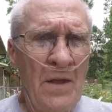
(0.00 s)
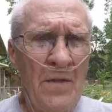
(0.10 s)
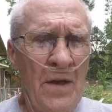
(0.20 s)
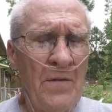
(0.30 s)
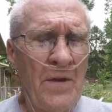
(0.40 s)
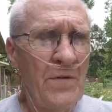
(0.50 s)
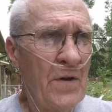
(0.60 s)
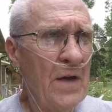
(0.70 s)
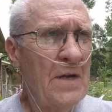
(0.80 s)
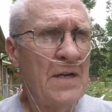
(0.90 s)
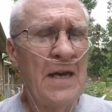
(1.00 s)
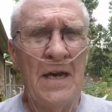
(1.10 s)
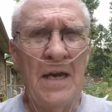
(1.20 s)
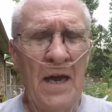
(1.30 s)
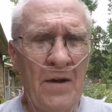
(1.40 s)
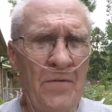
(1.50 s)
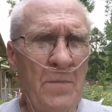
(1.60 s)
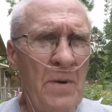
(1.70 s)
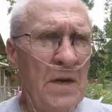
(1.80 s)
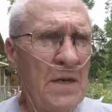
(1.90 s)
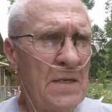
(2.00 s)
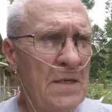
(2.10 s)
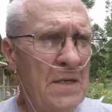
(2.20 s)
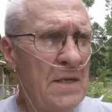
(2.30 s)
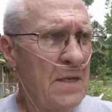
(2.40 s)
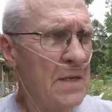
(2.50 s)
They're trying to take everybody's